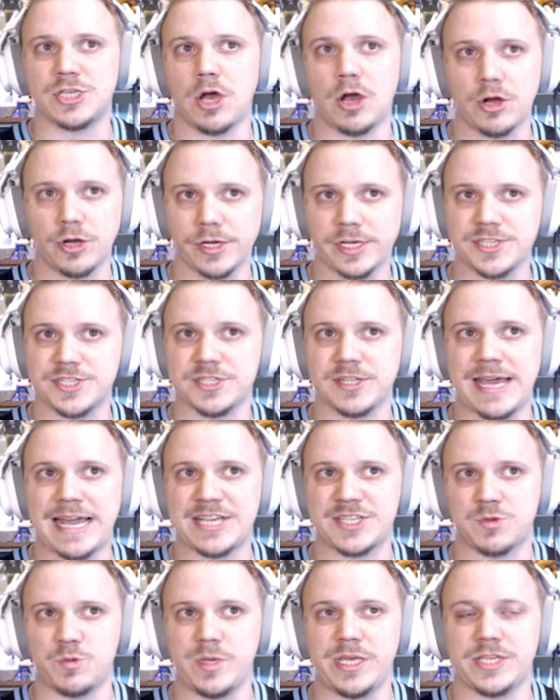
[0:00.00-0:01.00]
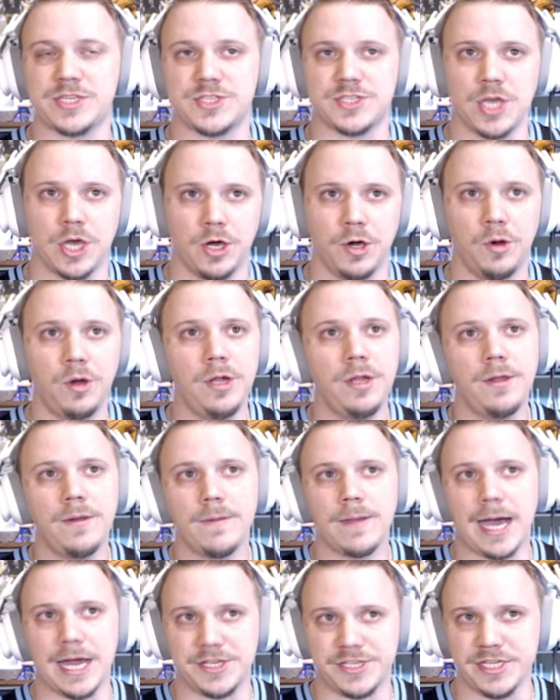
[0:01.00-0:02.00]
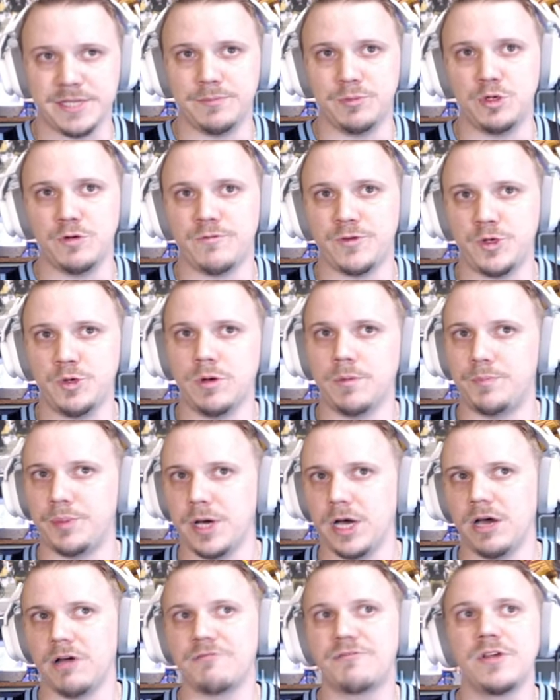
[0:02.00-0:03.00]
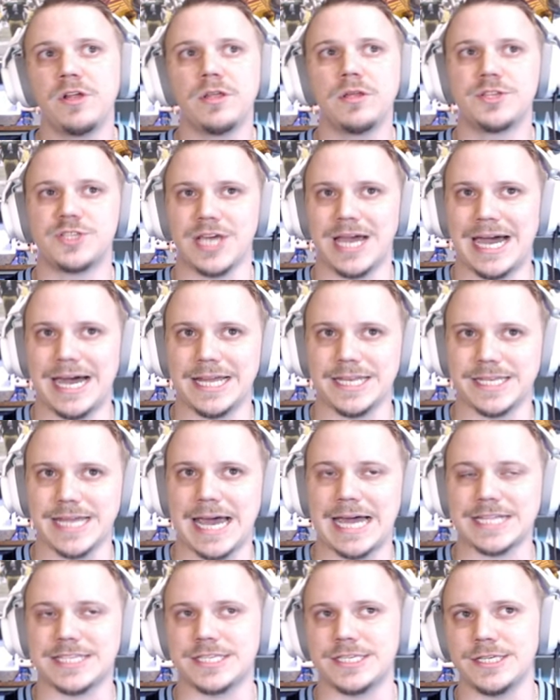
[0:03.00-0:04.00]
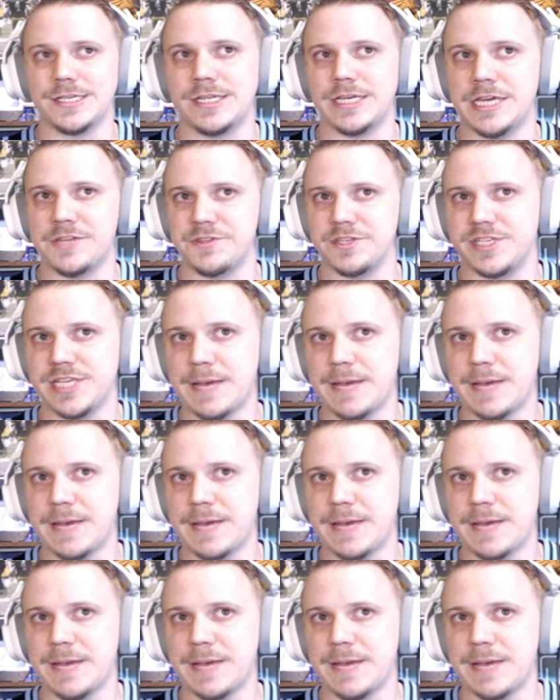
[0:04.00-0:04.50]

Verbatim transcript: targets last week, so I did move you above Jahan Dotson in the